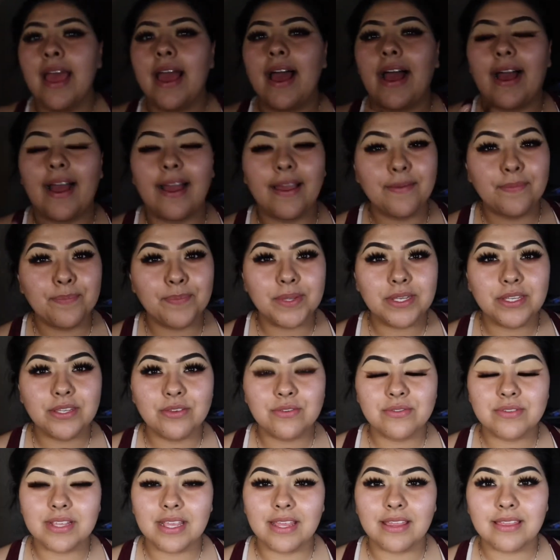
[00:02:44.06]
I've been
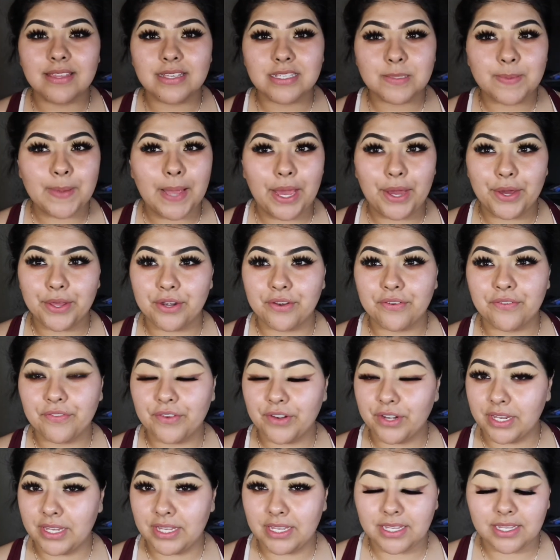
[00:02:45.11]
using this powder for
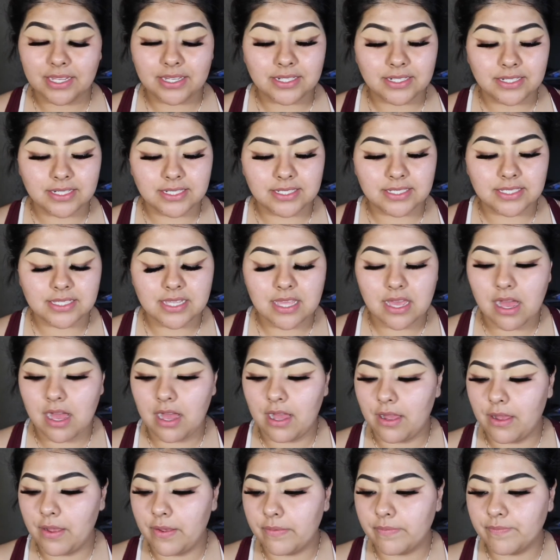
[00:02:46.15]
years, so
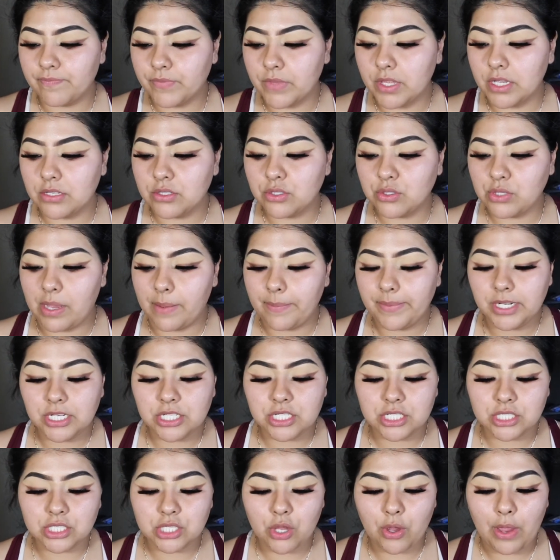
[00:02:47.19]
I'm gonna
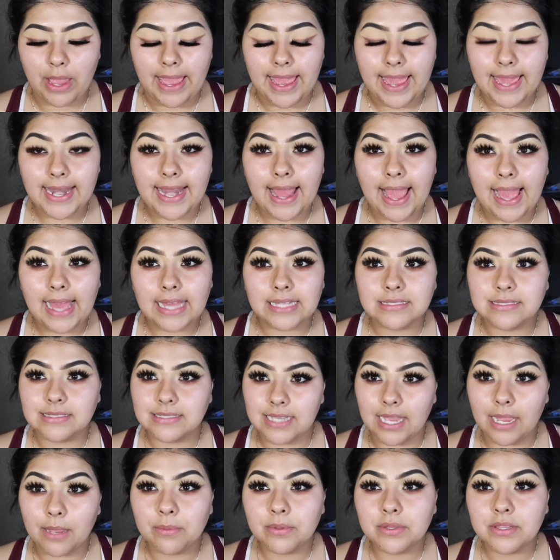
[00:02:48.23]
just go ahead and
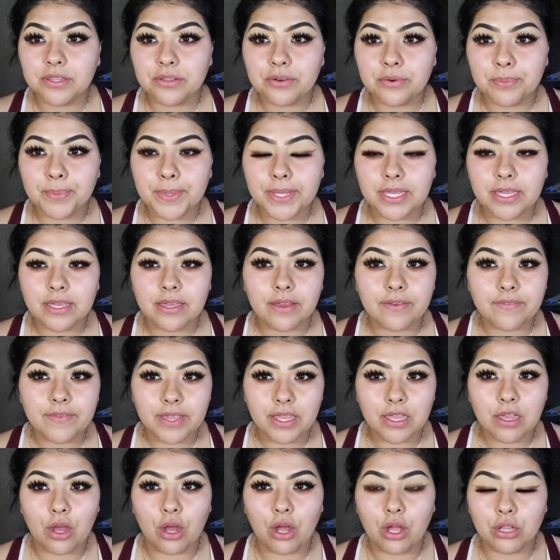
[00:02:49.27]
dab a little bit of
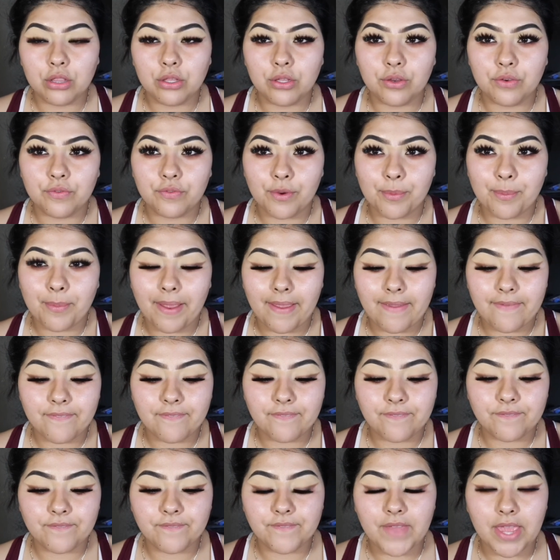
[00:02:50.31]
it all over my
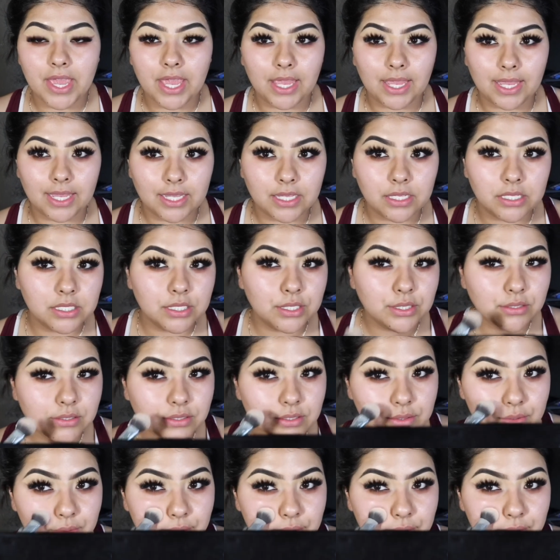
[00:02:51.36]
face.